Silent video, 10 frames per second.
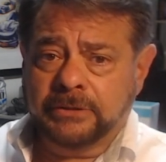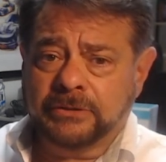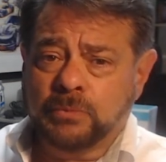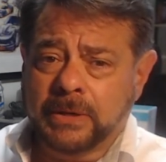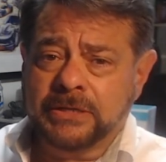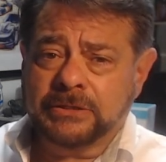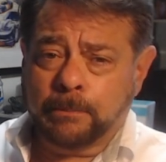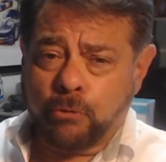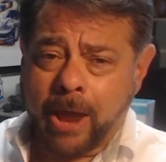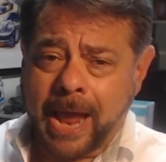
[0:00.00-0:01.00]
just what is the
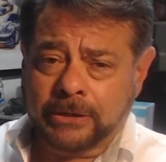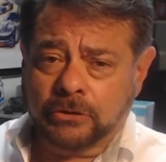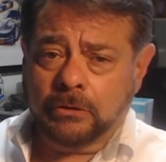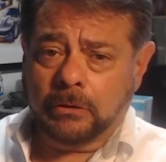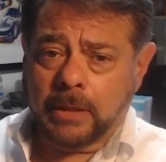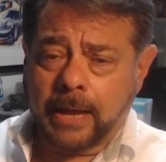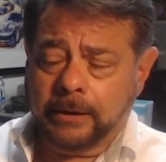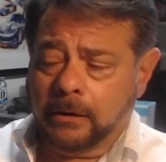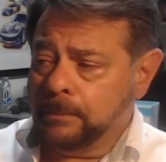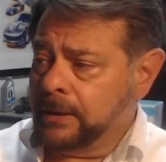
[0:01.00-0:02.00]
practical
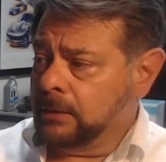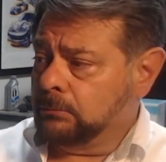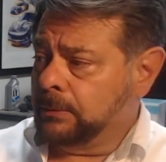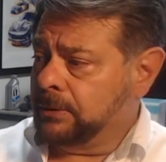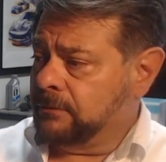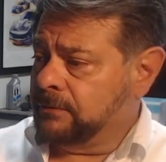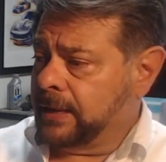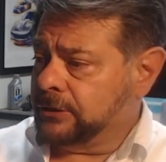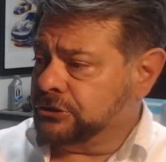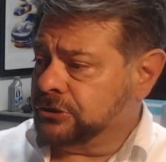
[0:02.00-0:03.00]
high RPM limit of
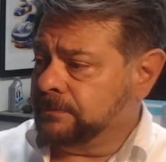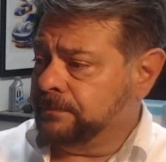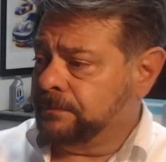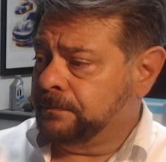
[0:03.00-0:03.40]
the engine.